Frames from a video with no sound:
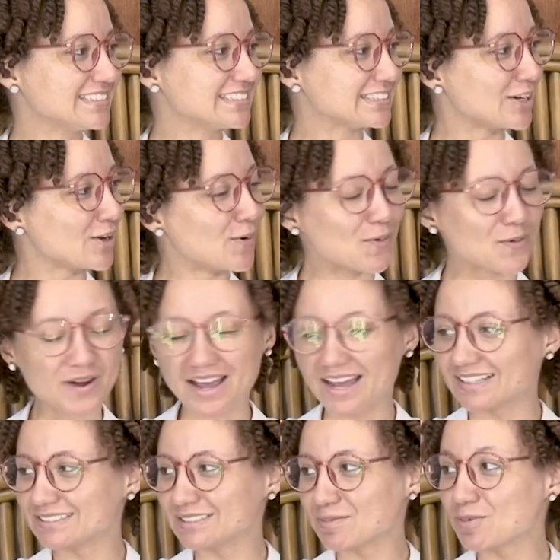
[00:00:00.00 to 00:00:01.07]
Lesego
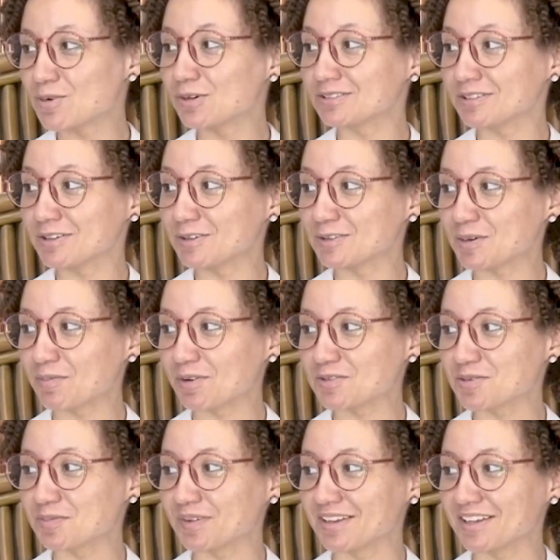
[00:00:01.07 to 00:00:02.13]
and Tebogo, thank you so much
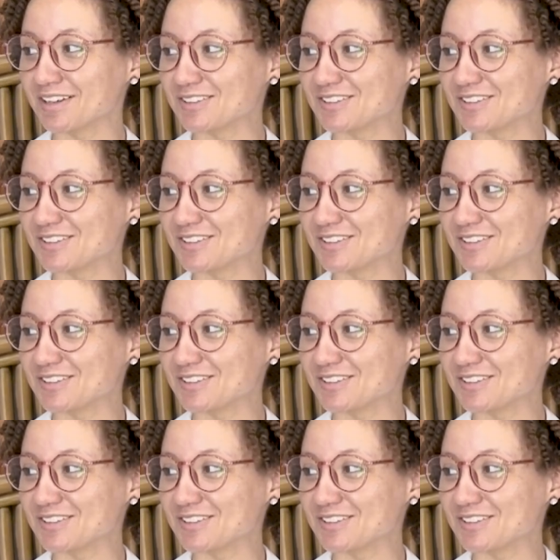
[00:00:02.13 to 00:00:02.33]
for being here